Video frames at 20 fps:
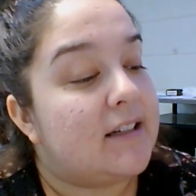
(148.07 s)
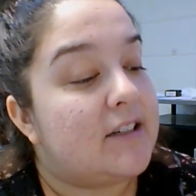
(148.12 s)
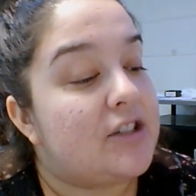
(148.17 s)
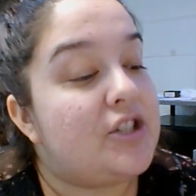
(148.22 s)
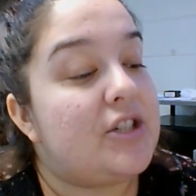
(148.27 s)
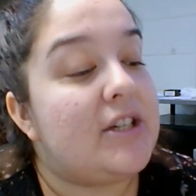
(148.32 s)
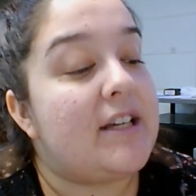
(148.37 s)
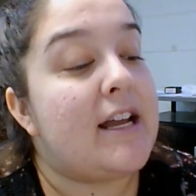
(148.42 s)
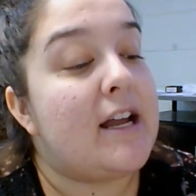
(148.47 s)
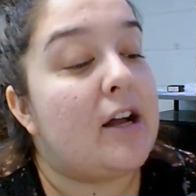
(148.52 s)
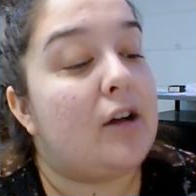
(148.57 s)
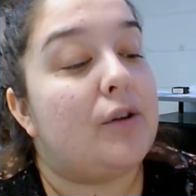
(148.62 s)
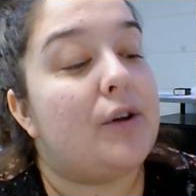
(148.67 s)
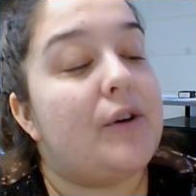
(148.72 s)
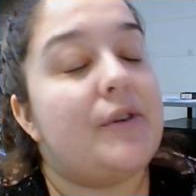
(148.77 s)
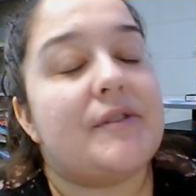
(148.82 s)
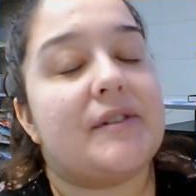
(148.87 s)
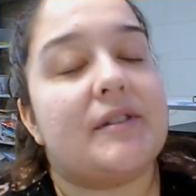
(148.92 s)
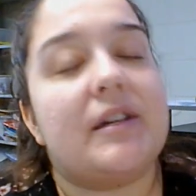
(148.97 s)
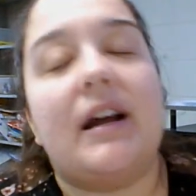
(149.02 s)
G
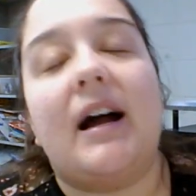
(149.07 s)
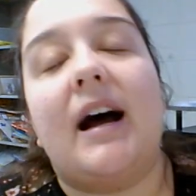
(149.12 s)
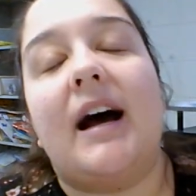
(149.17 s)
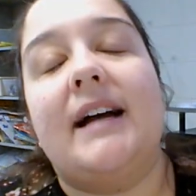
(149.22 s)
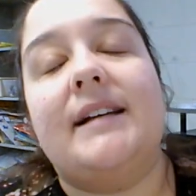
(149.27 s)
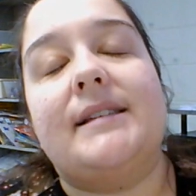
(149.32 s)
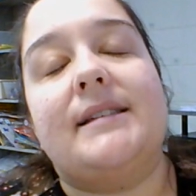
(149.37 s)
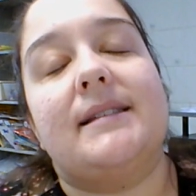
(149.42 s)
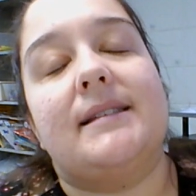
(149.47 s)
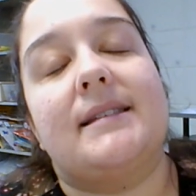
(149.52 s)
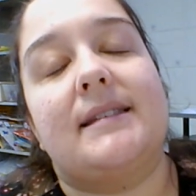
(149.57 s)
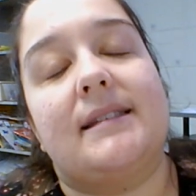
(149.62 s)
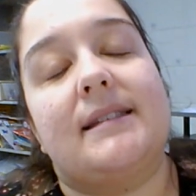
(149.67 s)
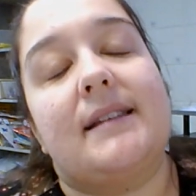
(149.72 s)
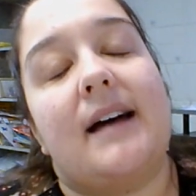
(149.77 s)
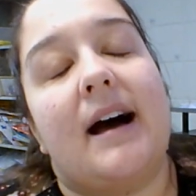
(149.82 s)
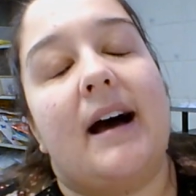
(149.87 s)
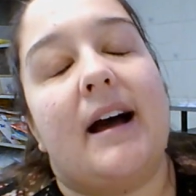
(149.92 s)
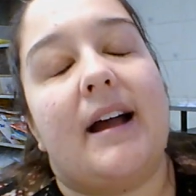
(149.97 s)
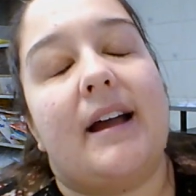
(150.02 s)
closed her eyes and
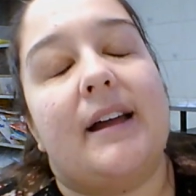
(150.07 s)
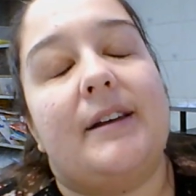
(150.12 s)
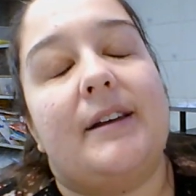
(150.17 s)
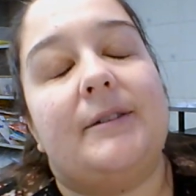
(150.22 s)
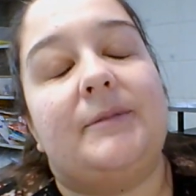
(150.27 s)
sighed.